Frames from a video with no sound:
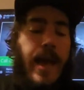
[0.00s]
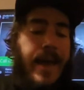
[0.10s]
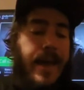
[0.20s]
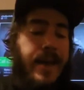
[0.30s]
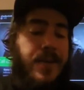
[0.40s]

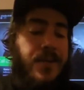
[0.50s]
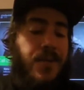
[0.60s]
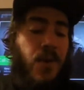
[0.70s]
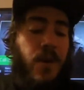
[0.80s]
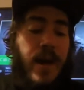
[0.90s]
And as
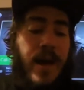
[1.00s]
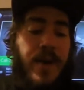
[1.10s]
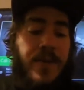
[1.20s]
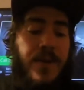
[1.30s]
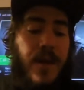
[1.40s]
far
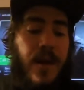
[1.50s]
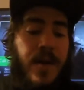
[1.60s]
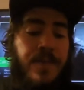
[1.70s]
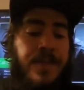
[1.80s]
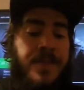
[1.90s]
as
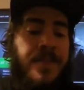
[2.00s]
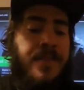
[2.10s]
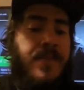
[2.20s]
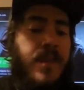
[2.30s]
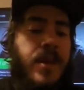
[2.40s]

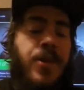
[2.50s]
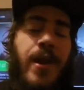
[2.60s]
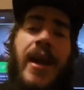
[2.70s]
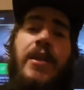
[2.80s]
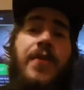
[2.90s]

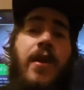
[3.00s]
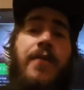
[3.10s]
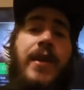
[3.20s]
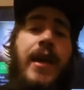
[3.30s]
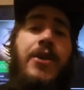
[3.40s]
your age
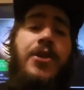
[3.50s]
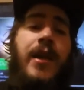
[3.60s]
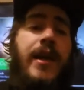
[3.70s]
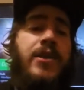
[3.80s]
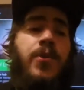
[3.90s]
verification,
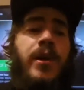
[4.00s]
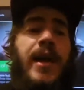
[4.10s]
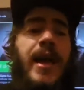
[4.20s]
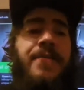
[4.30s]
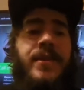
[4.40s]
I guess we're going
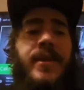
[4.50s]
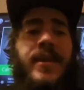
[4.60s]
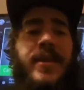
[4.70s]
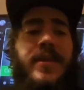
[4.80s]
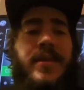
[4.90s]
to have to
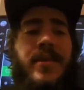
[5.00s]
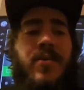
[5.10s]
get,